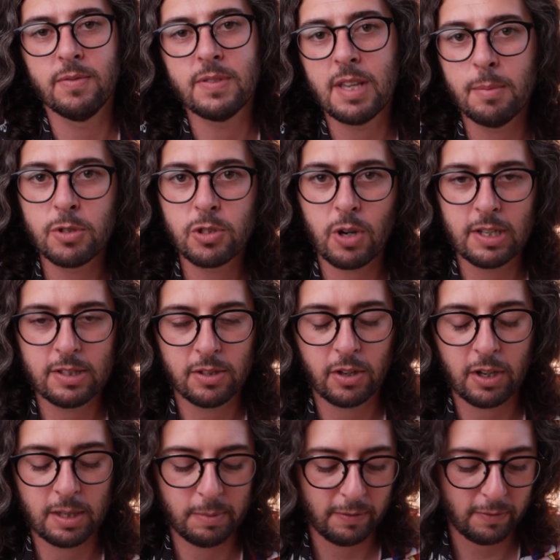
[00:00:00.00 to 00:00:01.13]
substrates they're
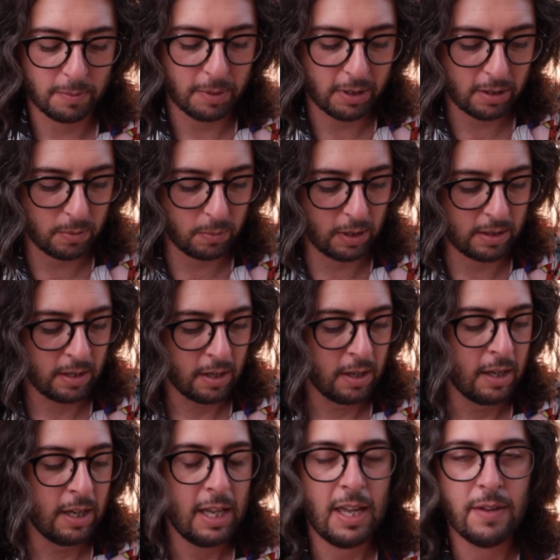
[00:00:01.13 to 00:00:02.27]
gonna be familiar with.
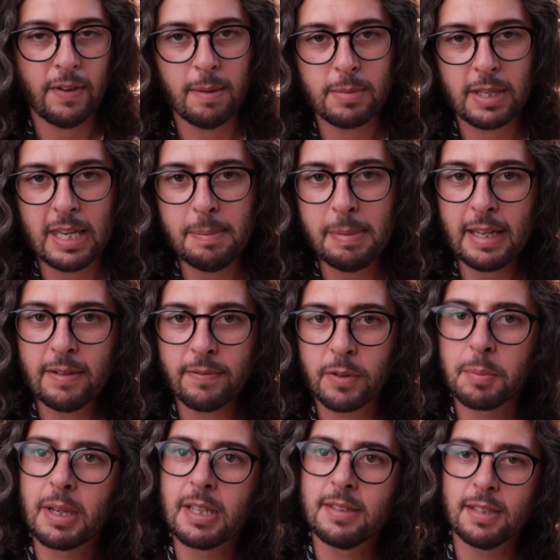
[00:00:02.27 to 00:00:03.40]
If I'm keeping it for
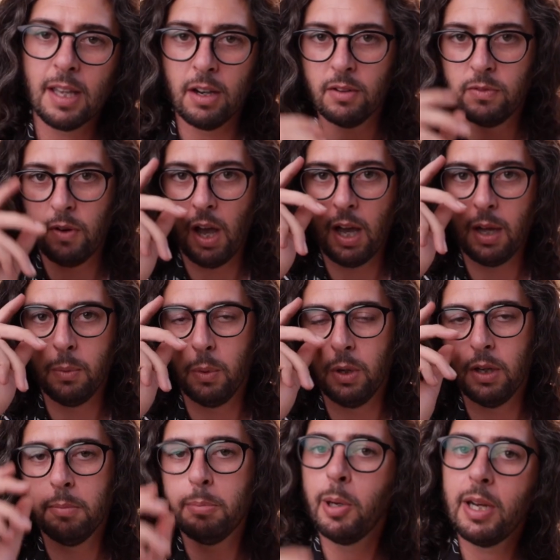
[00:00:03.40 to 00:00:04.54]
myself, I
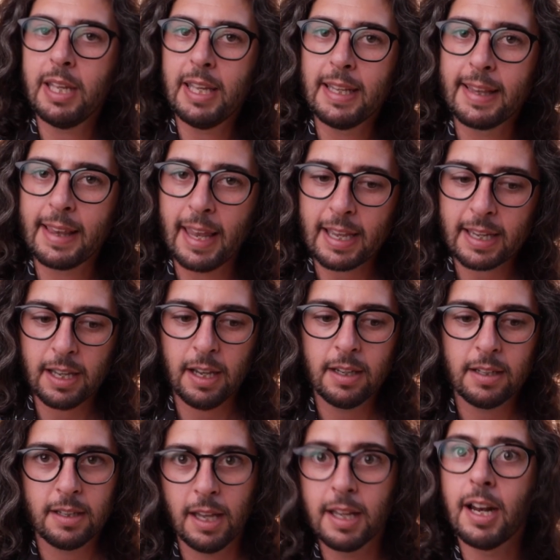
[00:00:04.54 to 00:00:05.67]
will put it in
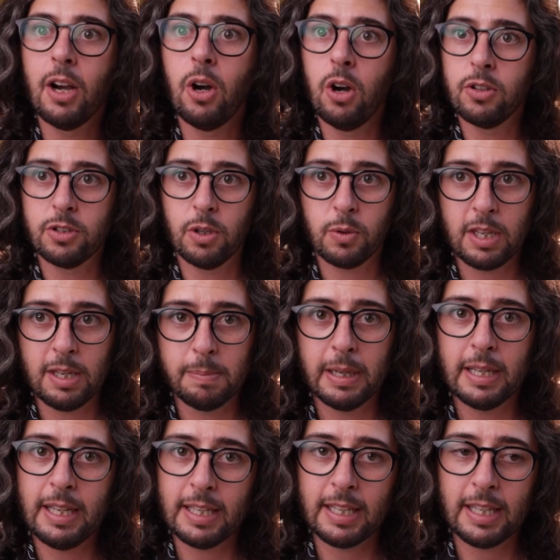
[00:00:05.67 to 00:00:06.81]
leca, and I'll also keep
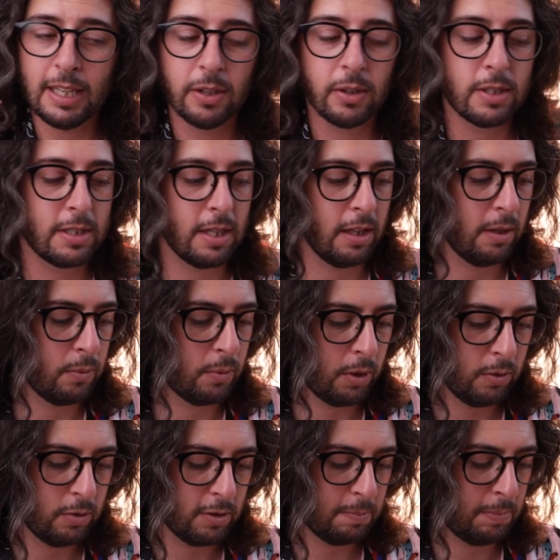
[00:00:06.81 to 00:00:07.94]
it in here until it
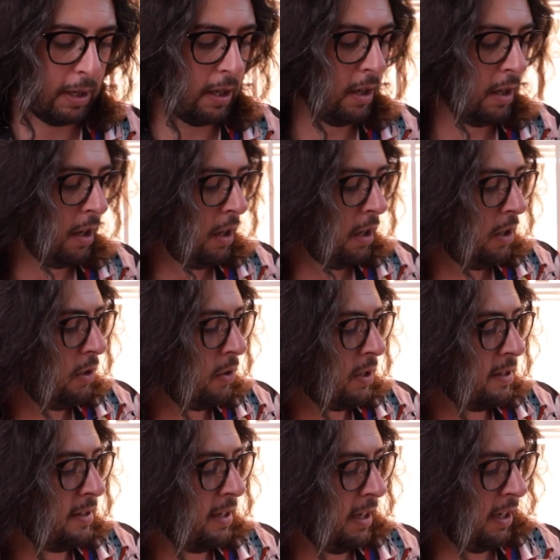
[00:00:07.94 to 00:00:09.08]
roots. But you
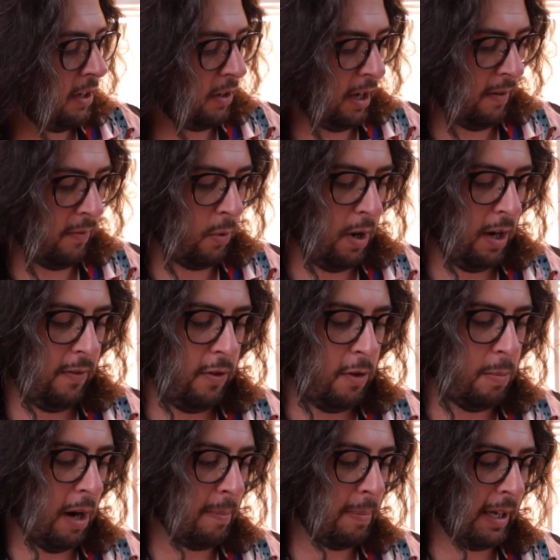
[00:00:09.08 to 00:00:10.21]
can see here I have quite a few
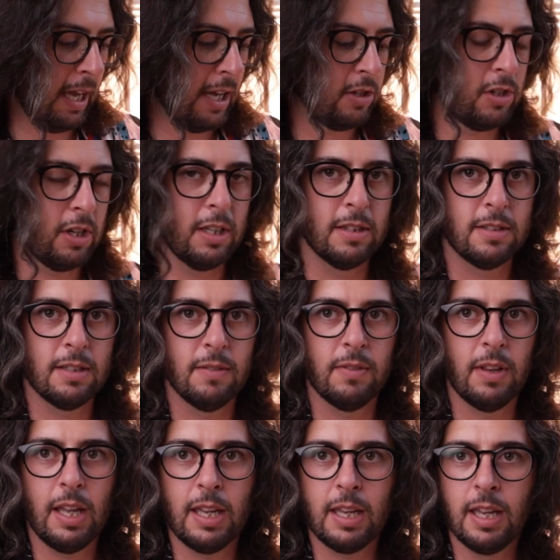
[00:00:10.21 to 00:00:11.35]
propagations of
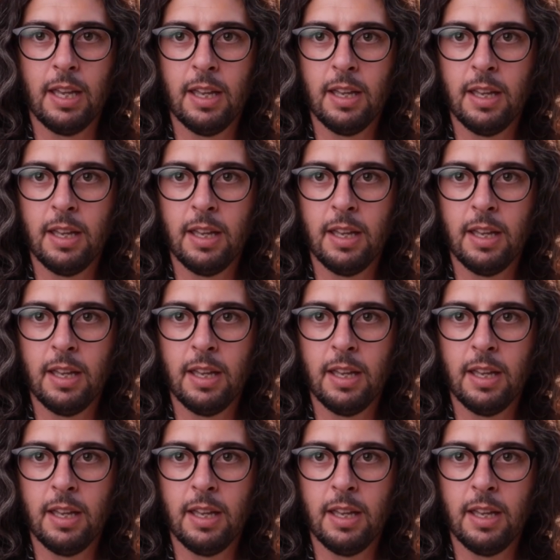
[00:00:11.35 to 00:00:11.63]
like